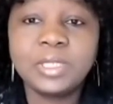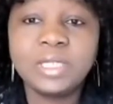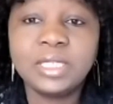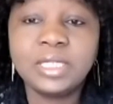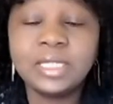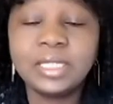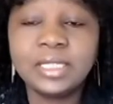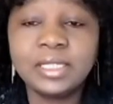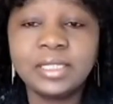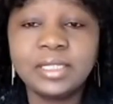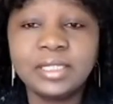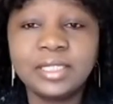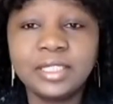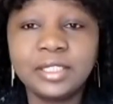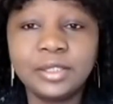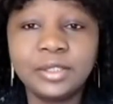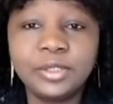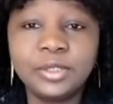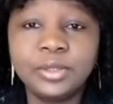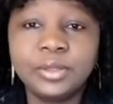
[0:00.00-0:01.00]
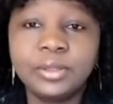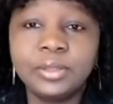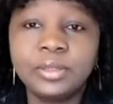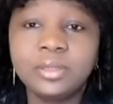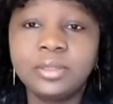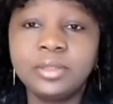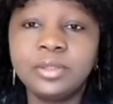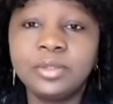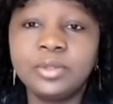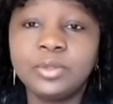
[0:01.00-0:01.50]
in this
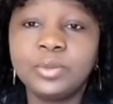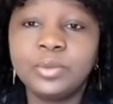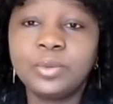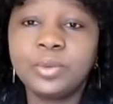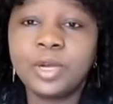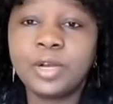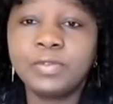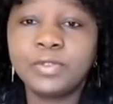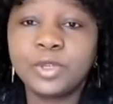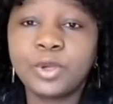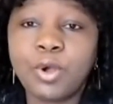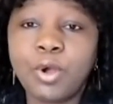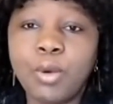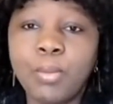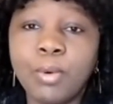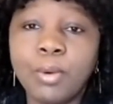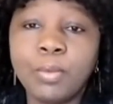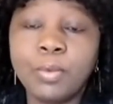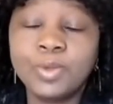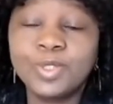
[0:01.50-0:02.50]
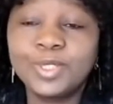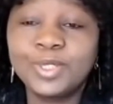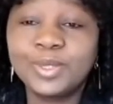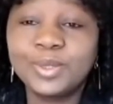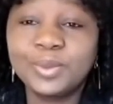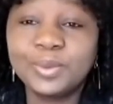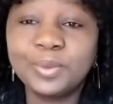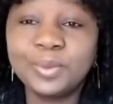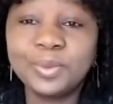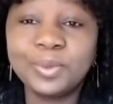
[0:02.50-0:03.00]
station, you have to come up with
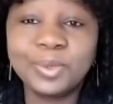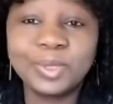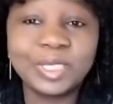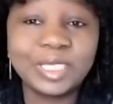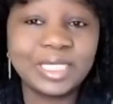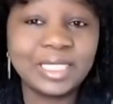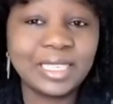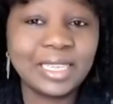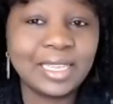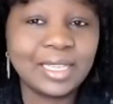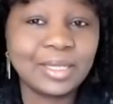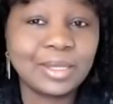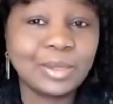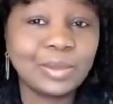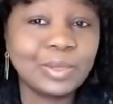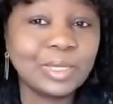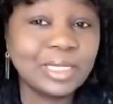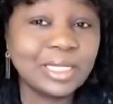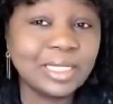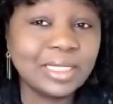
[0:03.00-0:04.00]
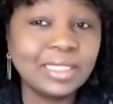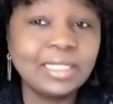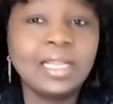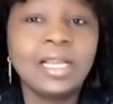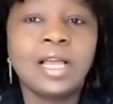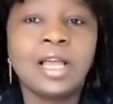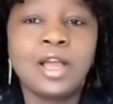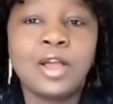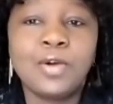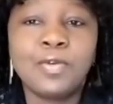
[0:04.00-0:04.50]
2 nursing diagnoses
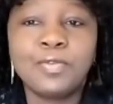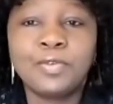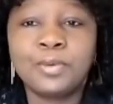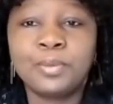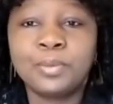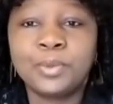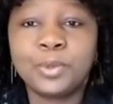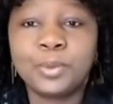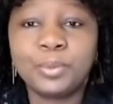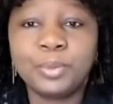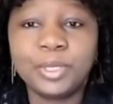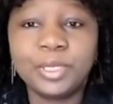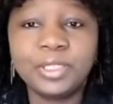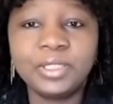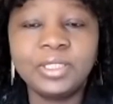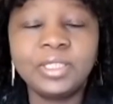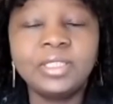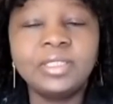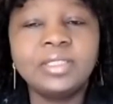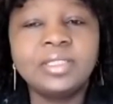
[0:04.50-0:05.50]
from your patient.